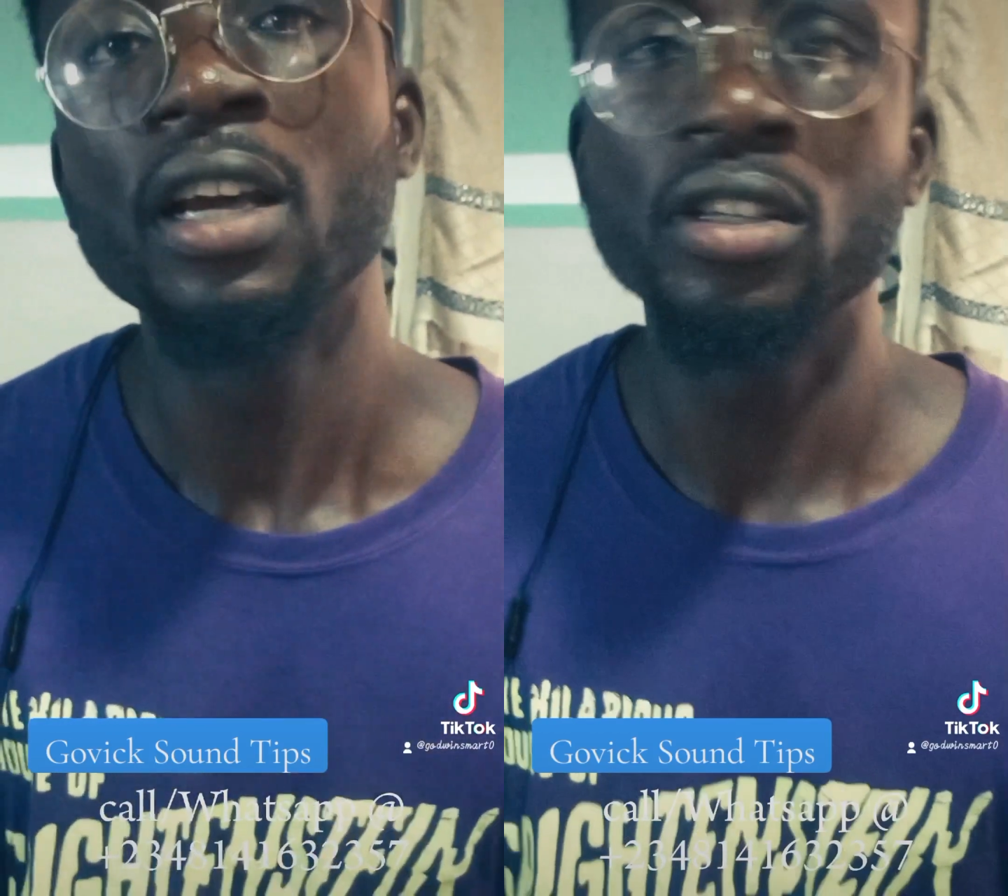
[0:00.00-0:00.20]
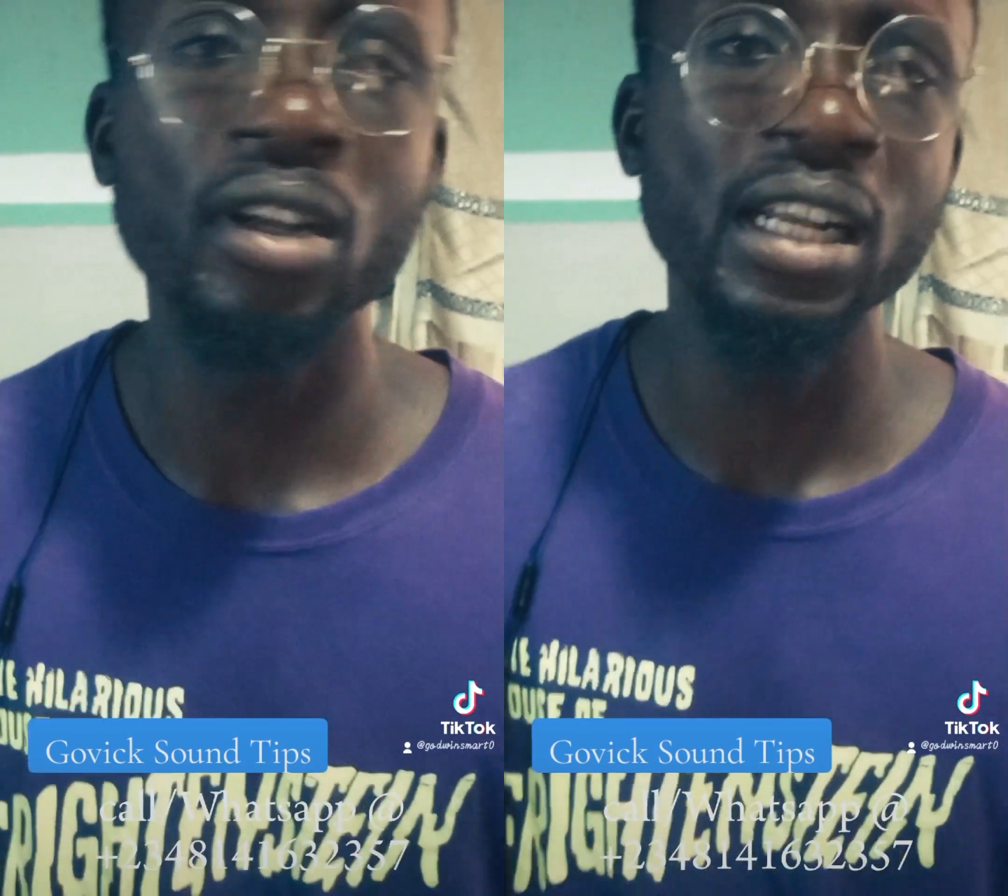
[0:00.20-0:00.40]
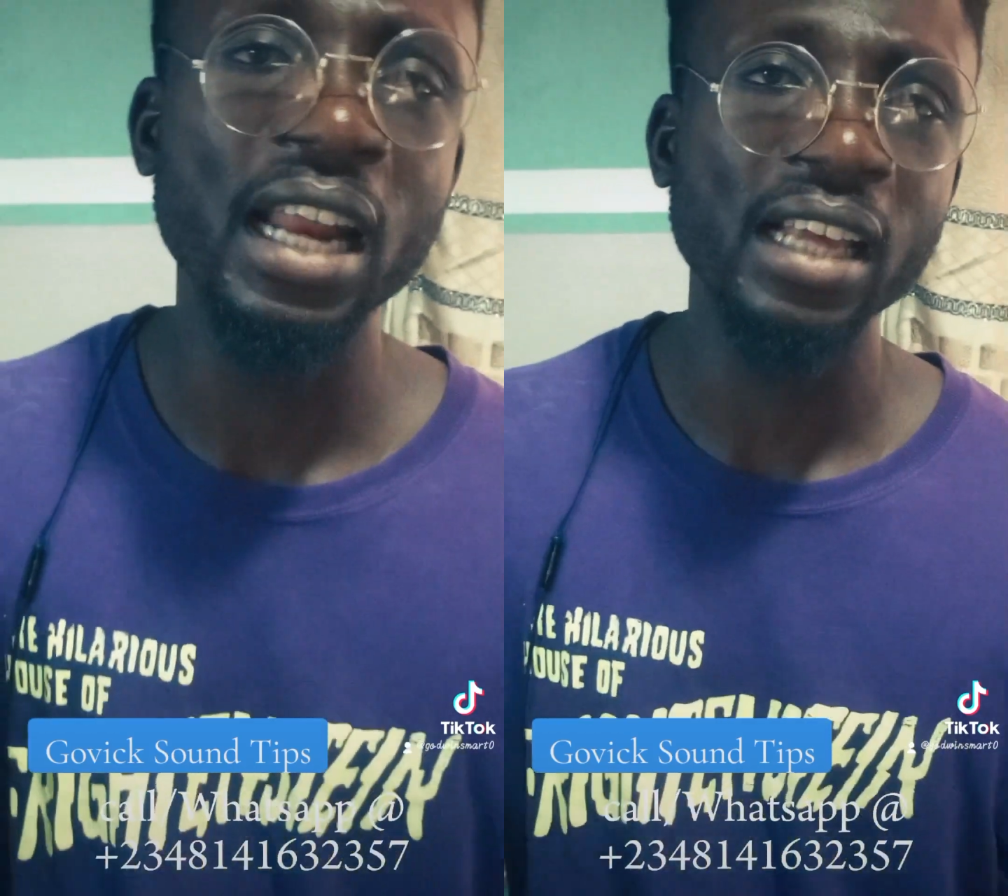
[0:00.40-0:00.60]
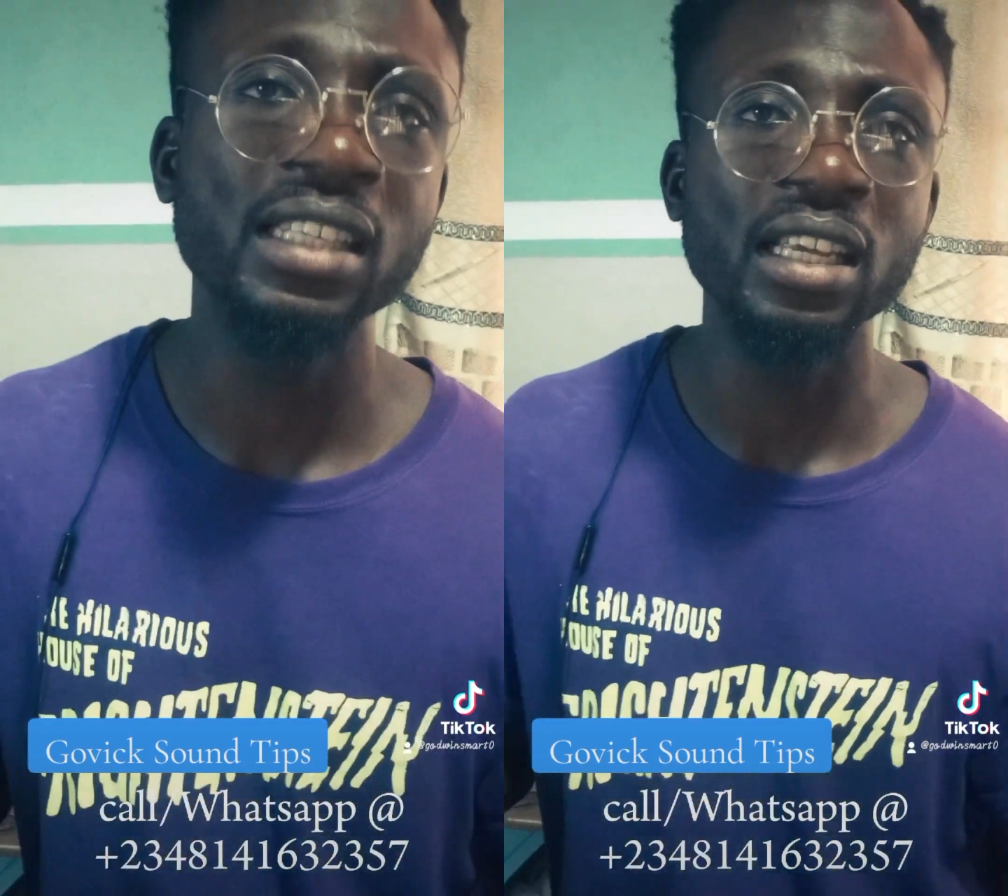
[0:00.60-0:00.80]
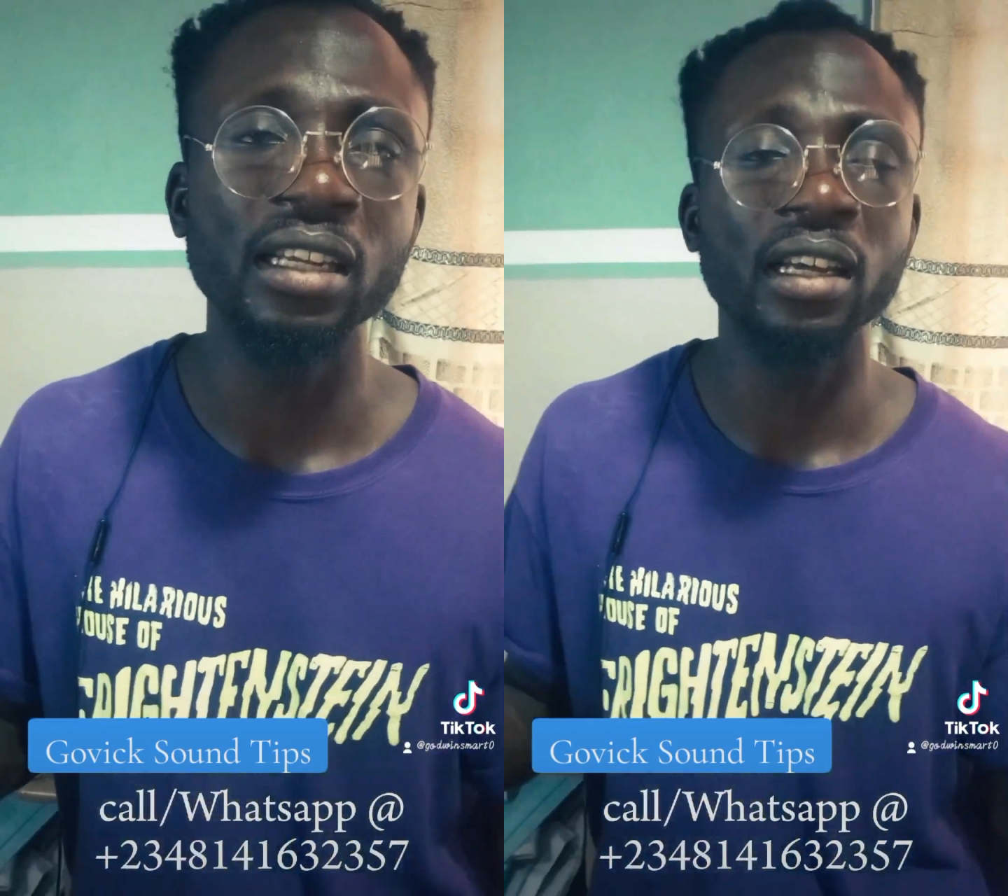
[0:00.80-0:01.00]
so the next
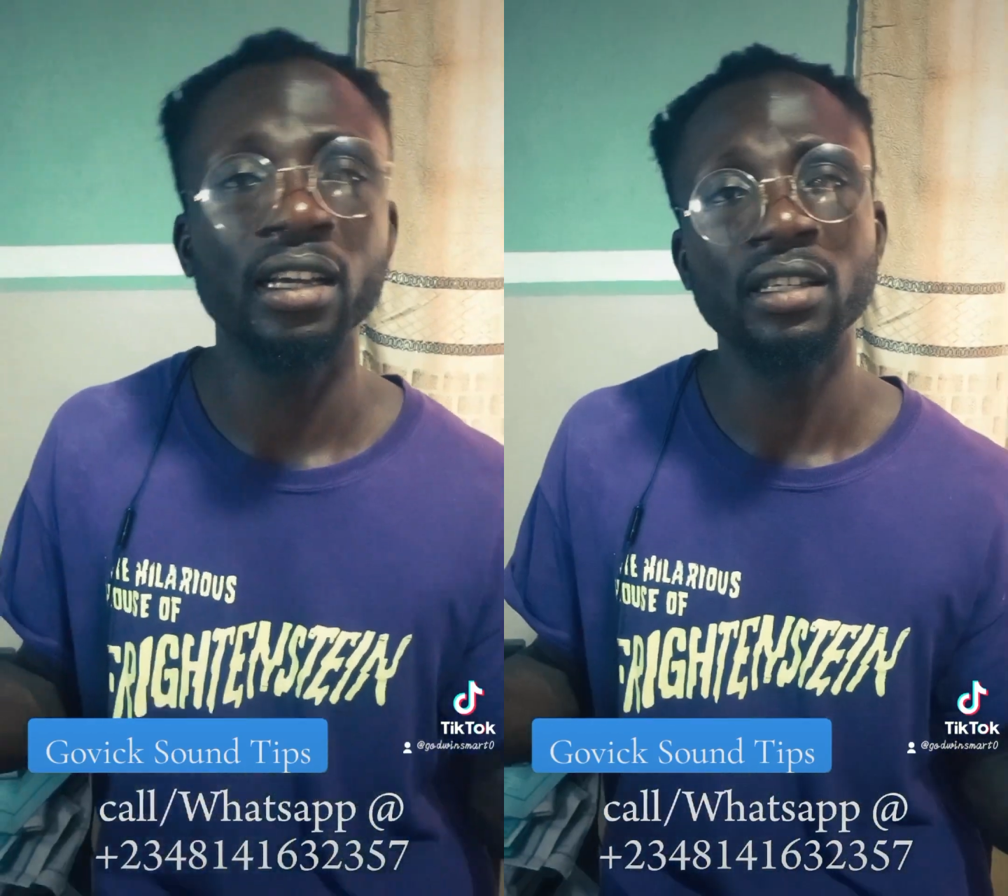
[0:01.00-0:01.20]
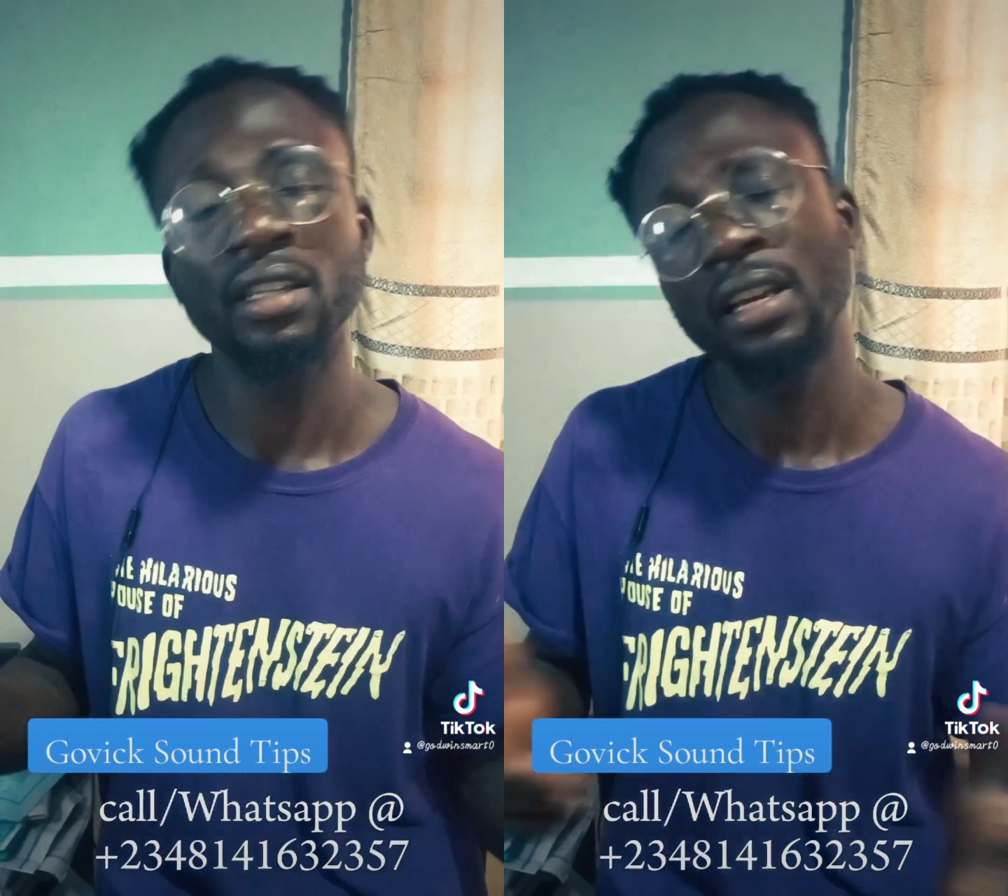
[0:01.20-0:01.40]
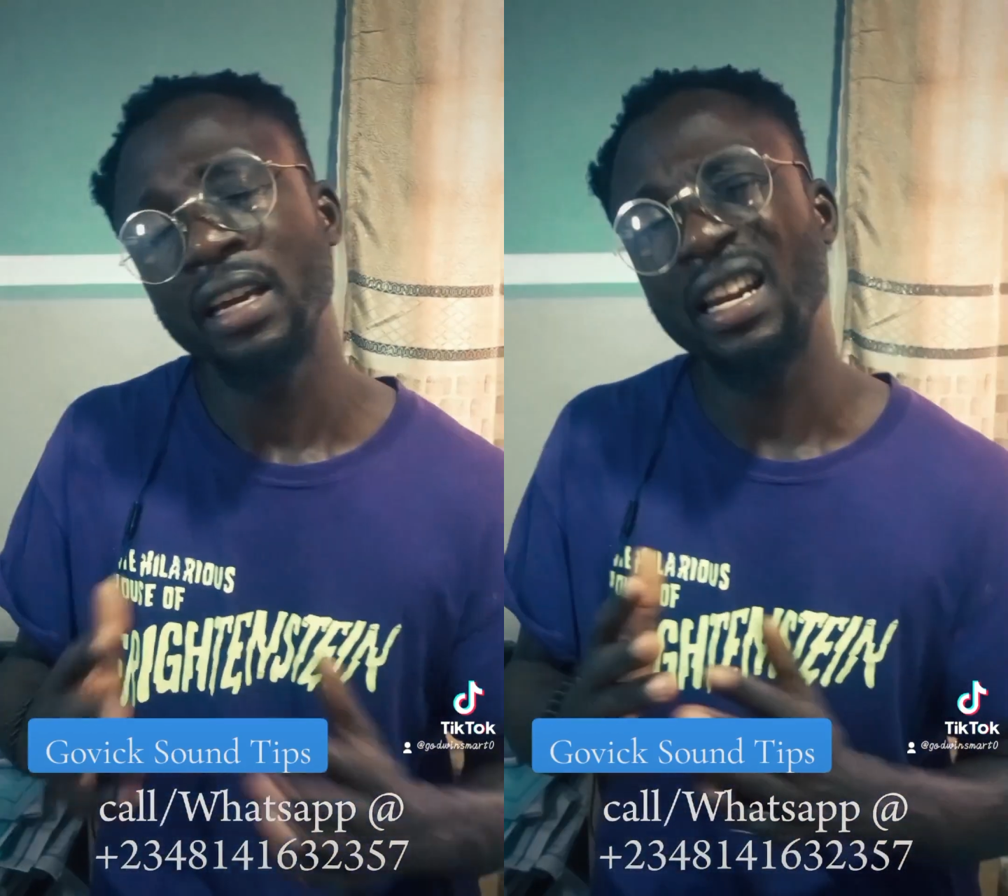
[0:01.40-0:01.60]
thing is,